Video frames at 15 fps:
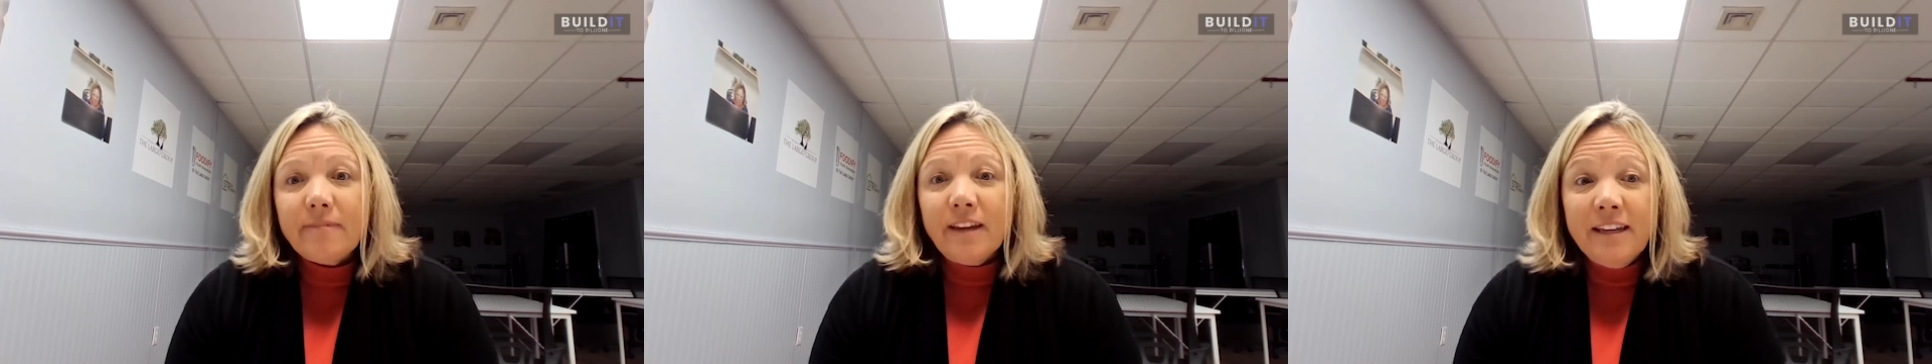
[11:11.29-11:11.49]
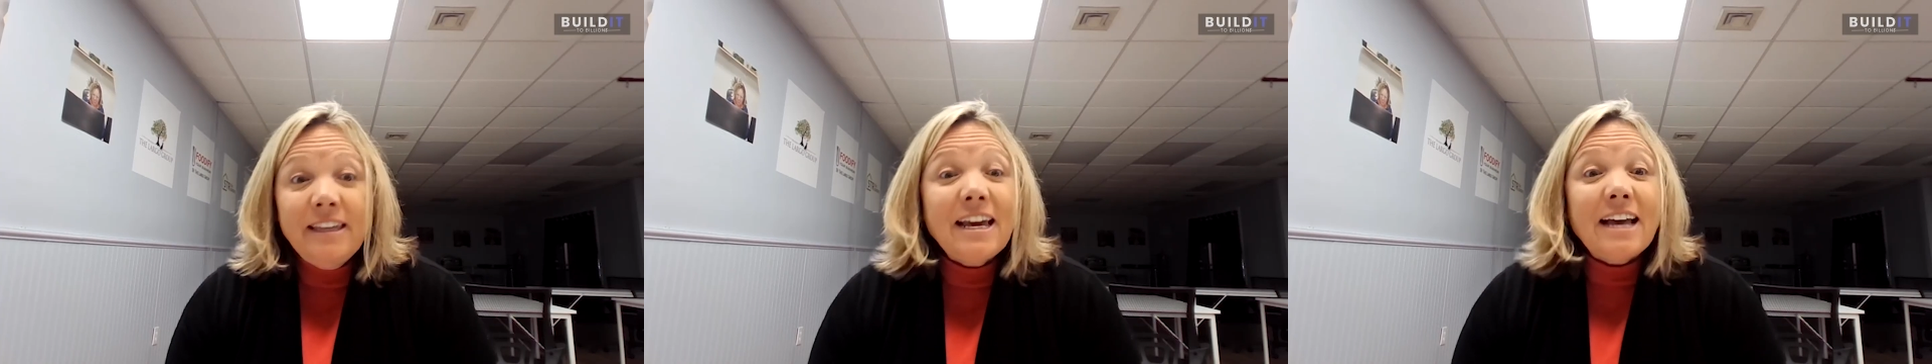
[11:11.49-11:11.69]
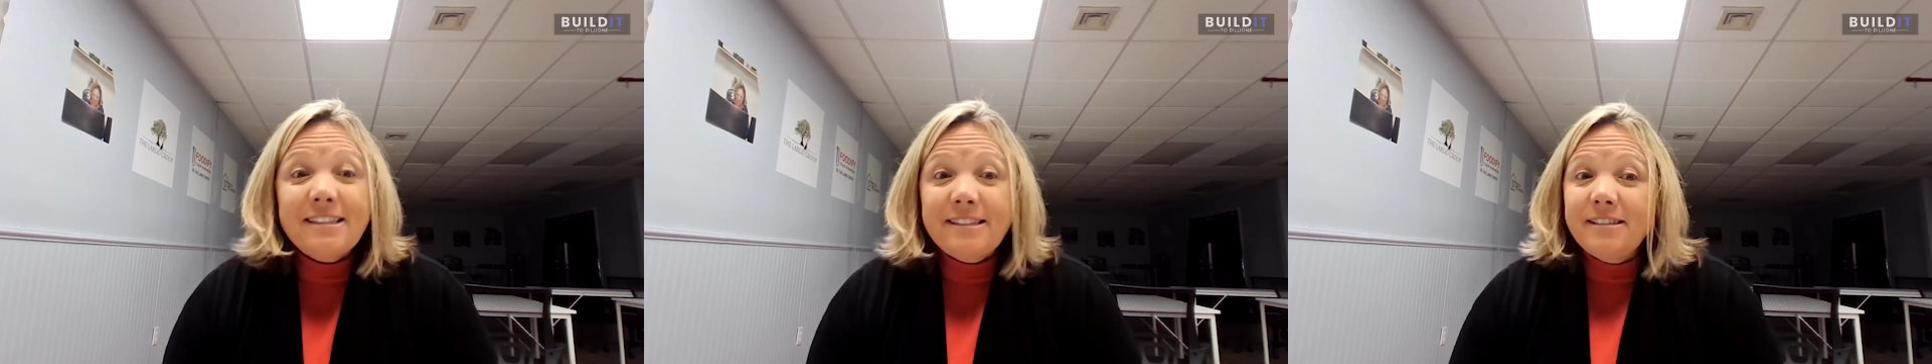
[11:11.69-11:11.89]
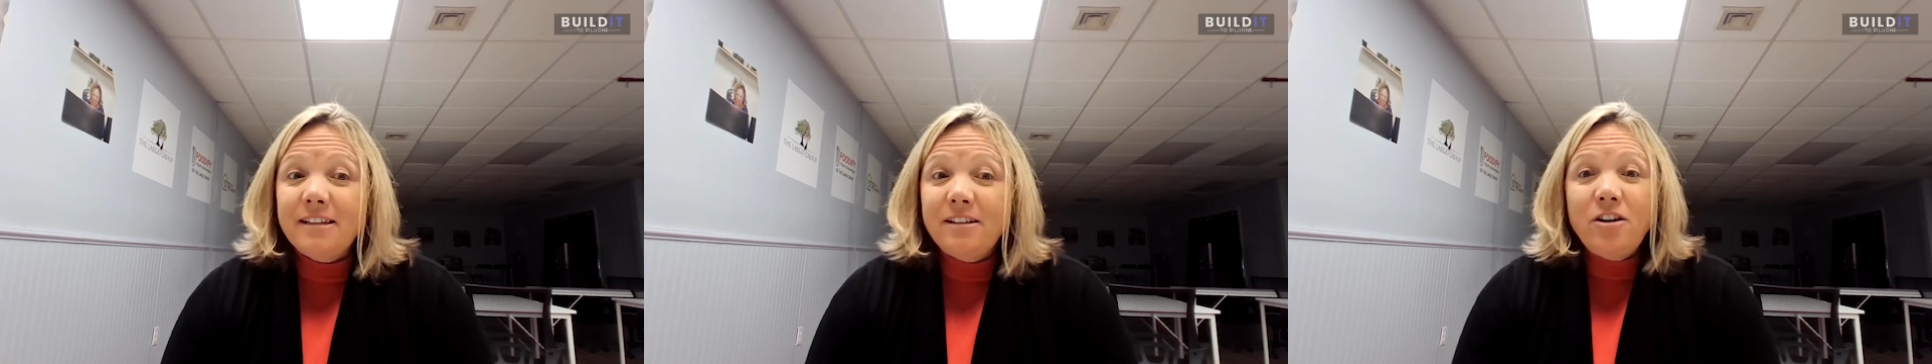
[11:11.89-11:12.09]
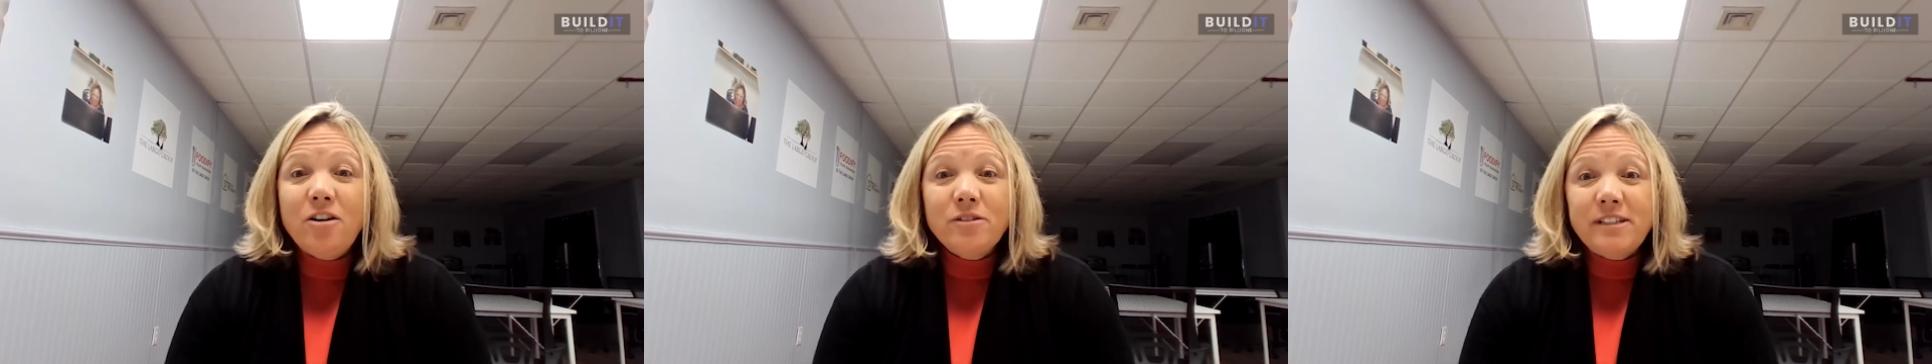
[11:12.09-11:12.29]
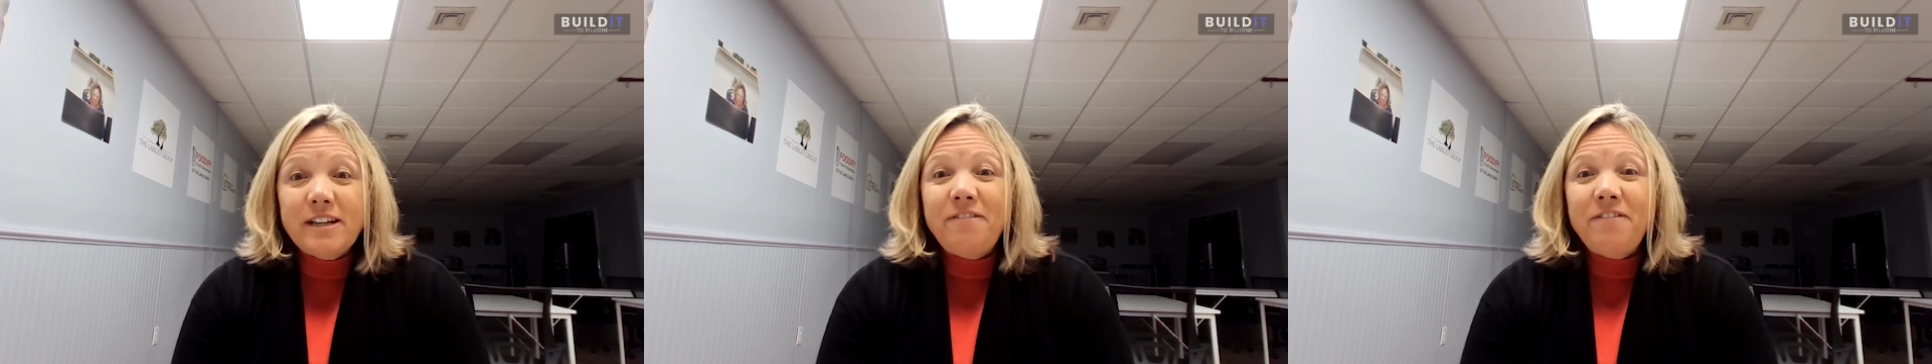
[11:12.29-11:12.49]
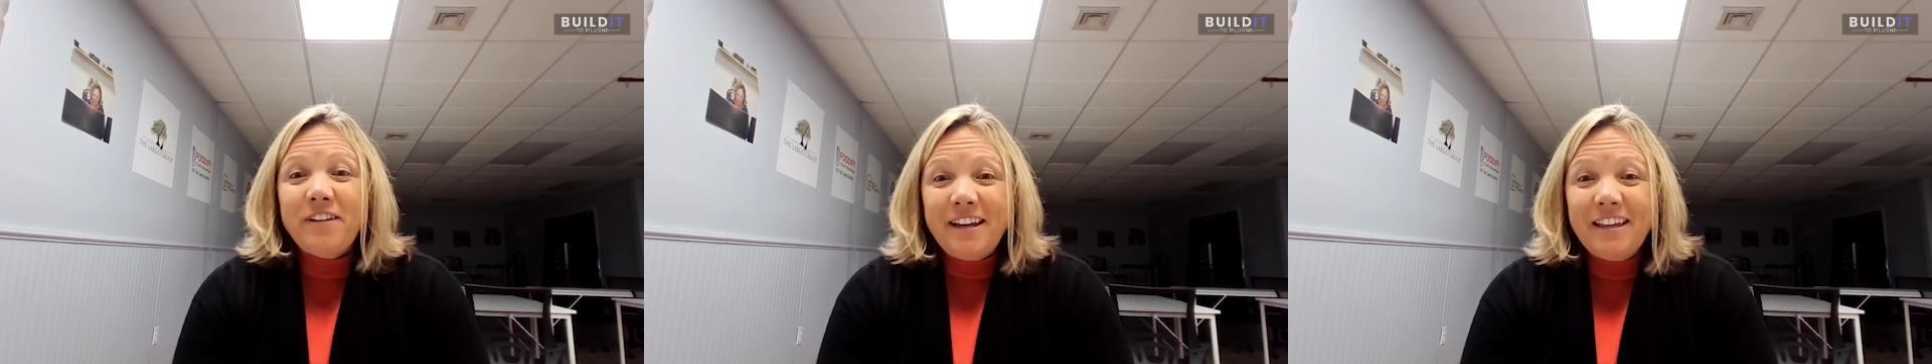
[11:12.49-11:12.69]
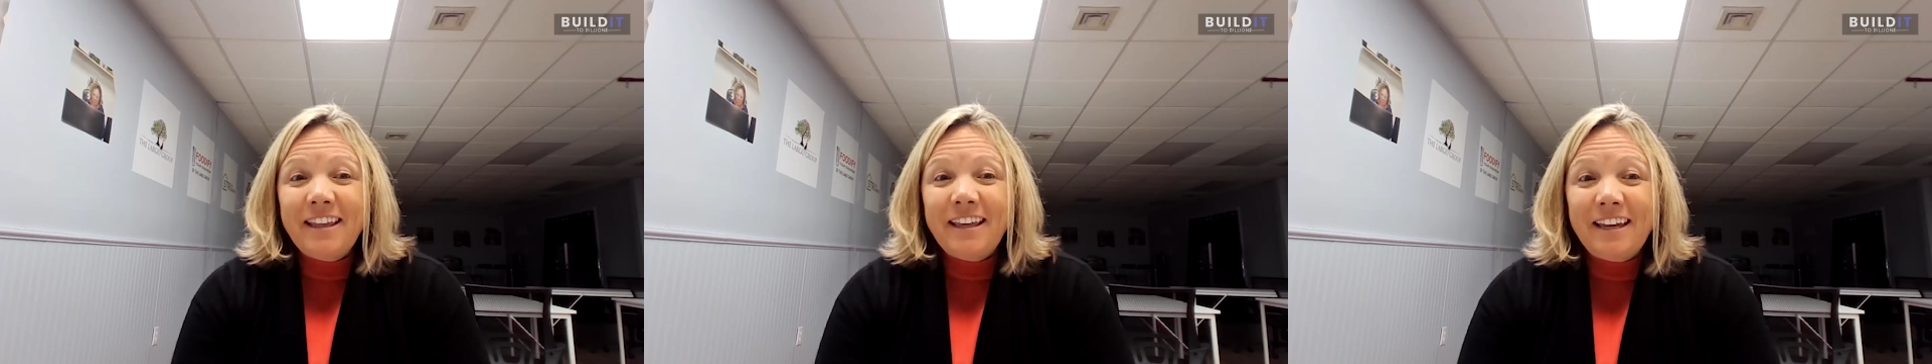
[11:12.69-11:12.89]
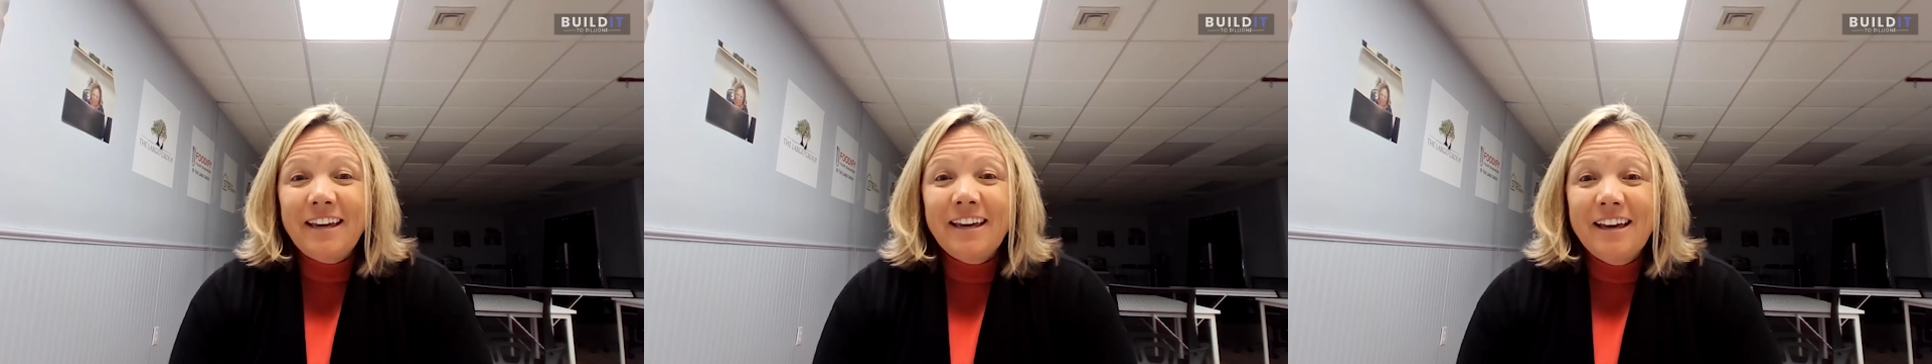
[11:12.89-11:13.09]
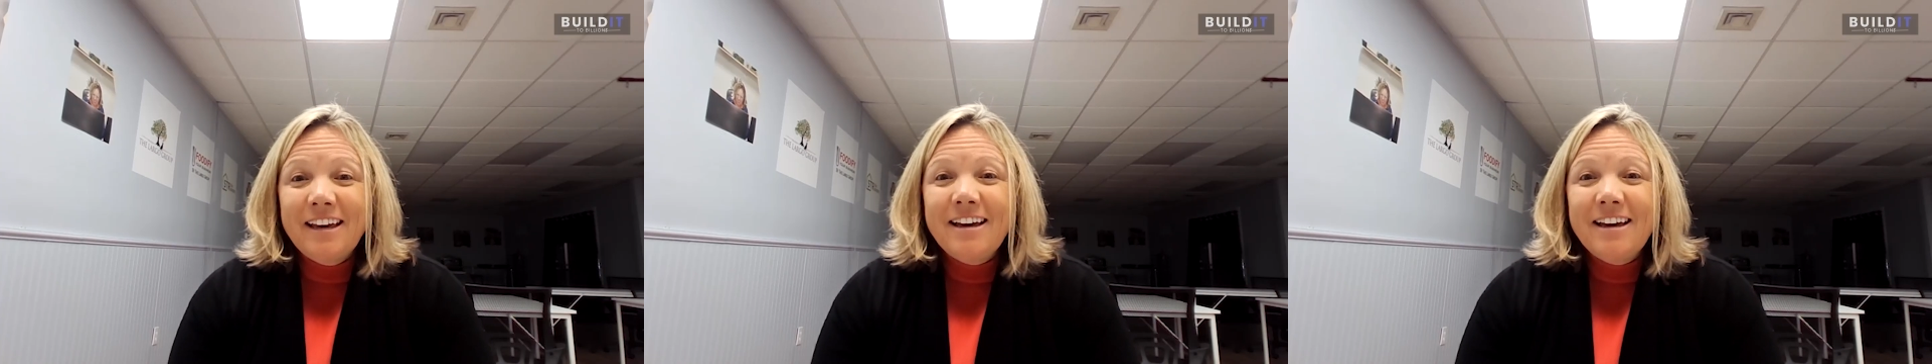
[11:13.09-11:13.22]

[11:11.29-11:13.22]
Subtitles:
Yes, no, definitely.